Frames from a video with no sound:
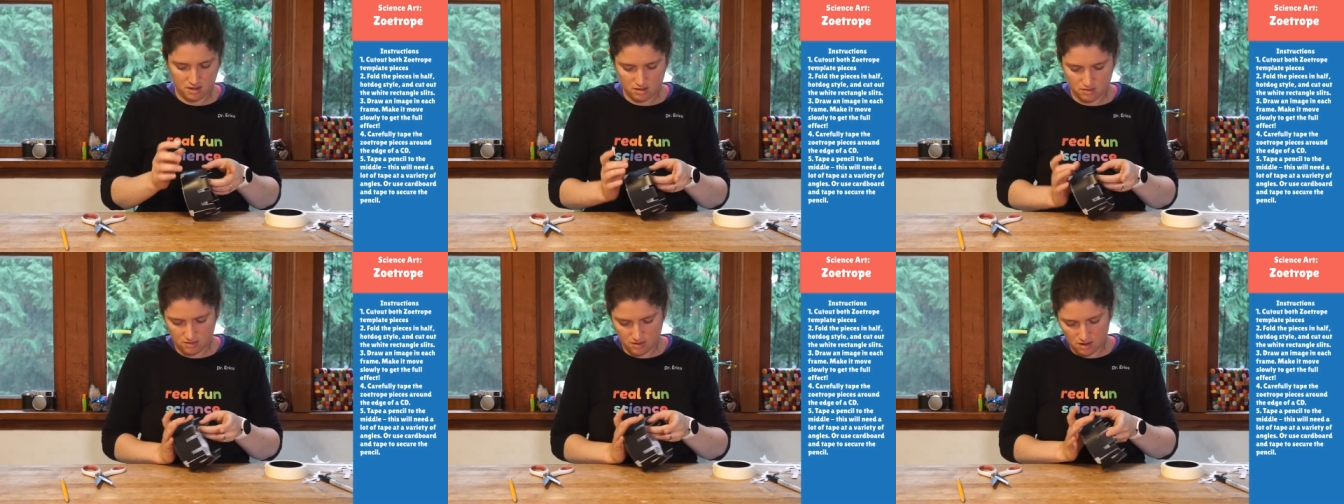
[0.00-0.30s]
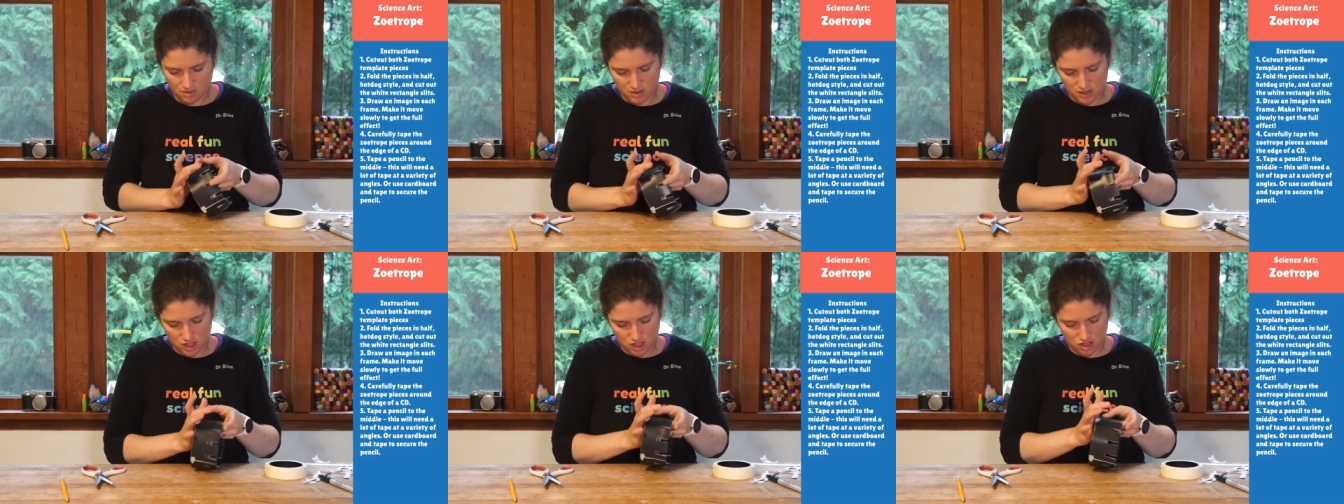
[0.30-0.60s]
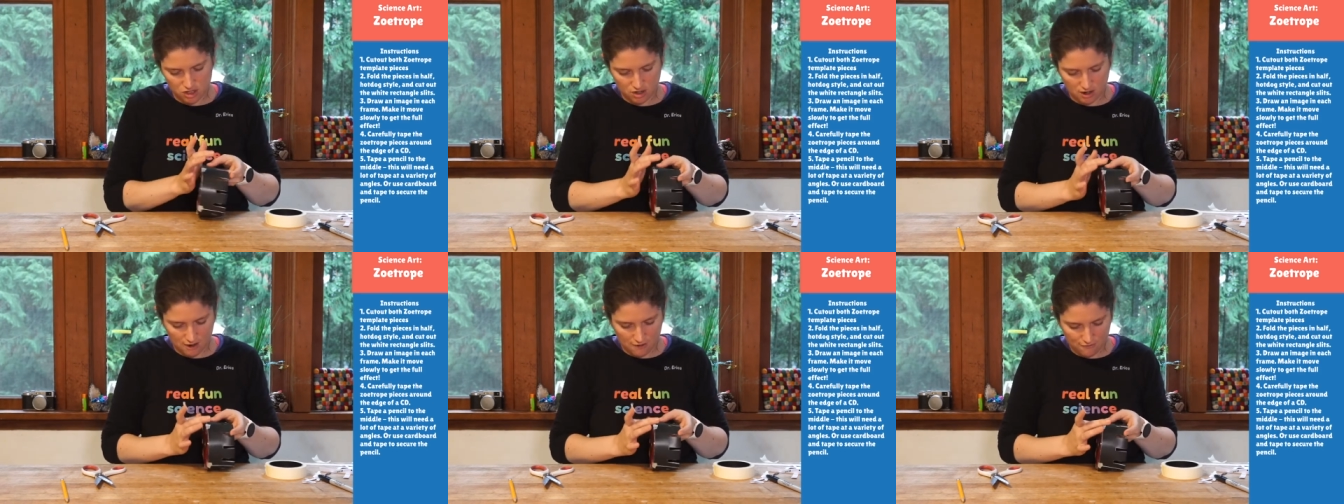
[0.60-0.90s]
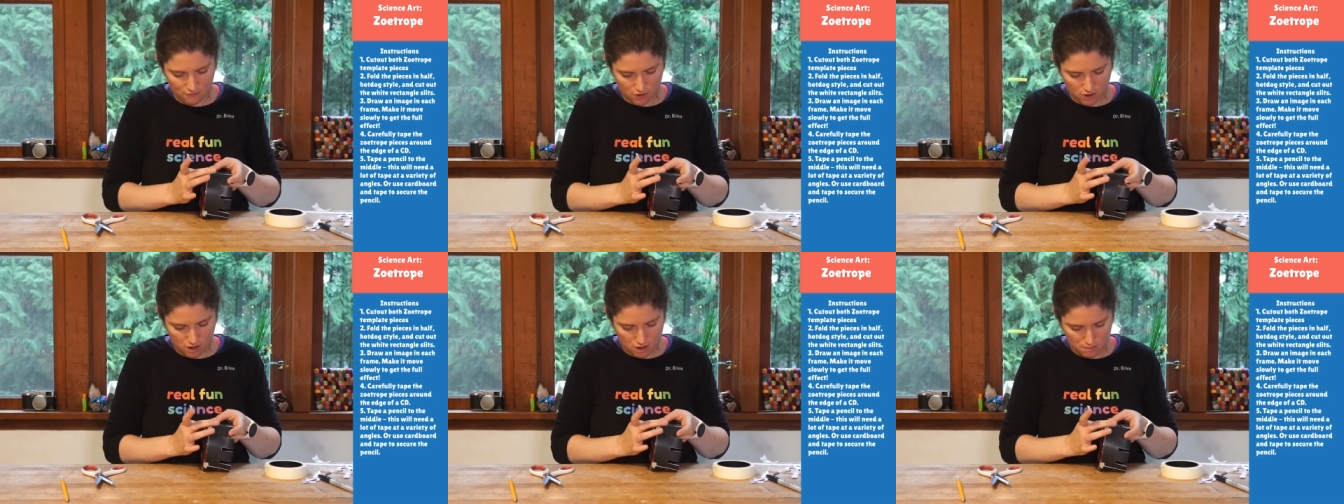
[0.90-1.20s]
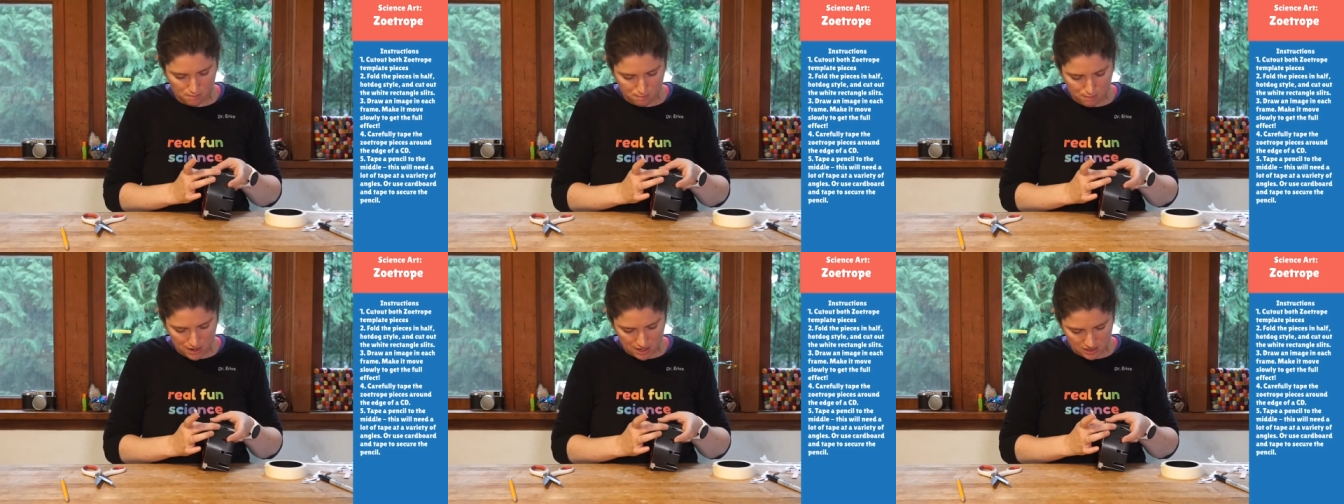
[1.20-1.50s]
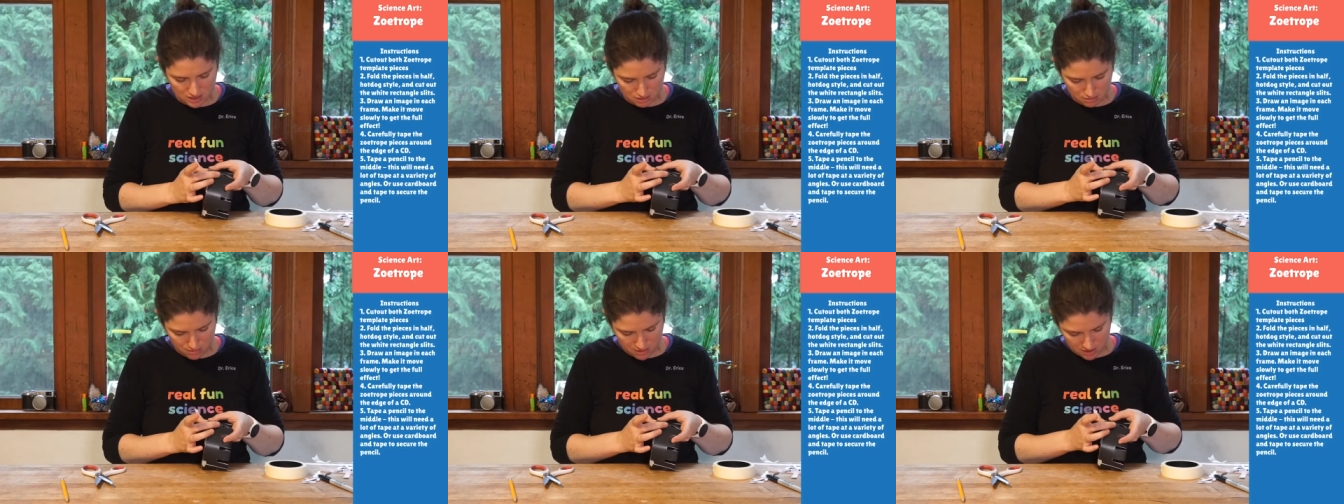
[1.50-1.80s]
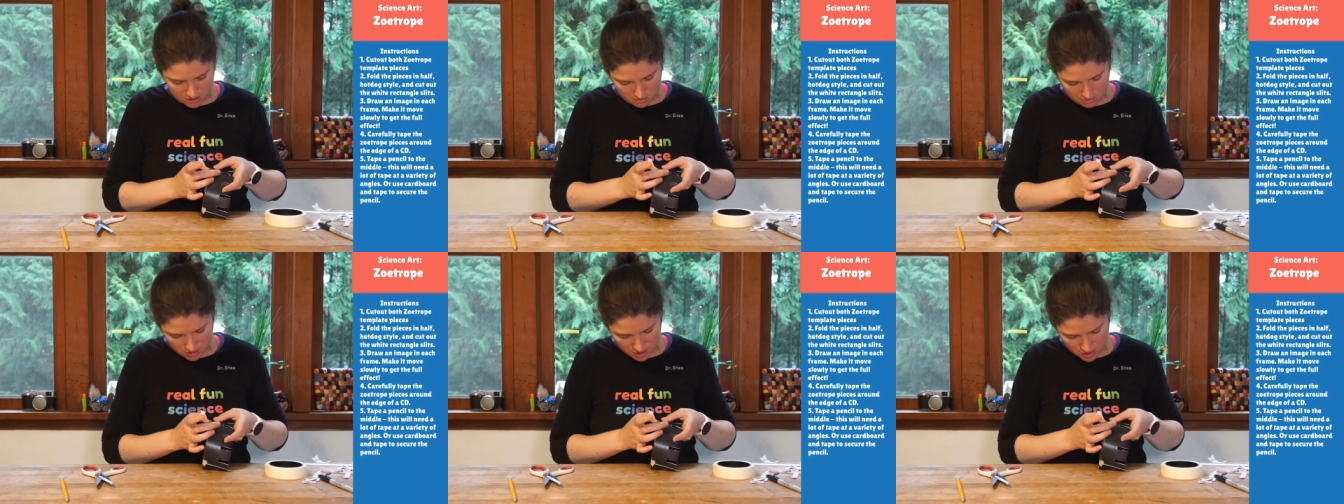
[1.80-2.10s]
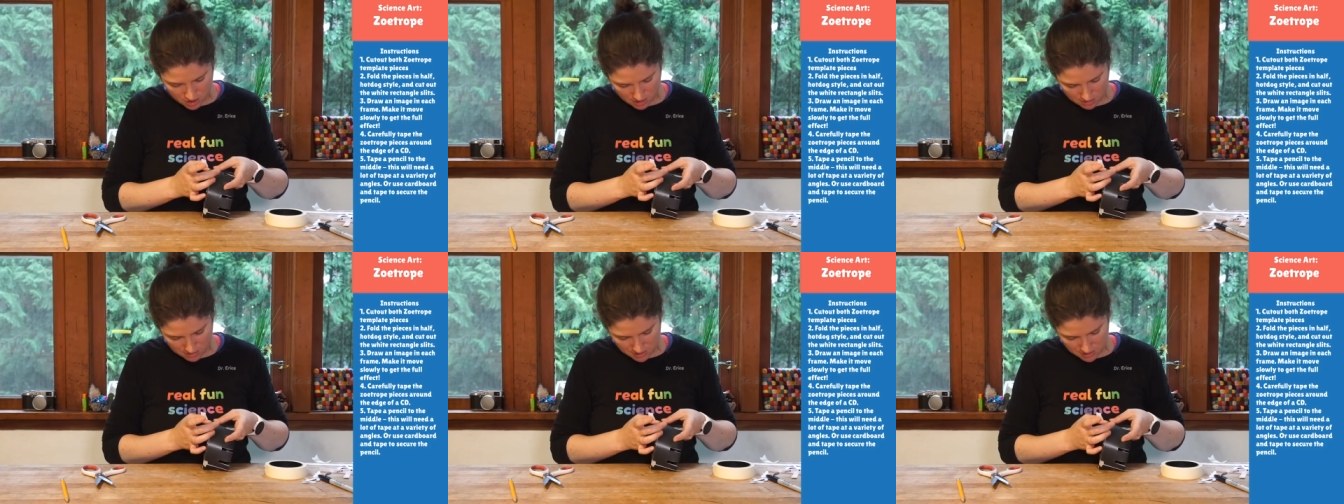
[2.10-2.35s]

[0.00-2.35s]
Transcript: We always strive for our best possible job.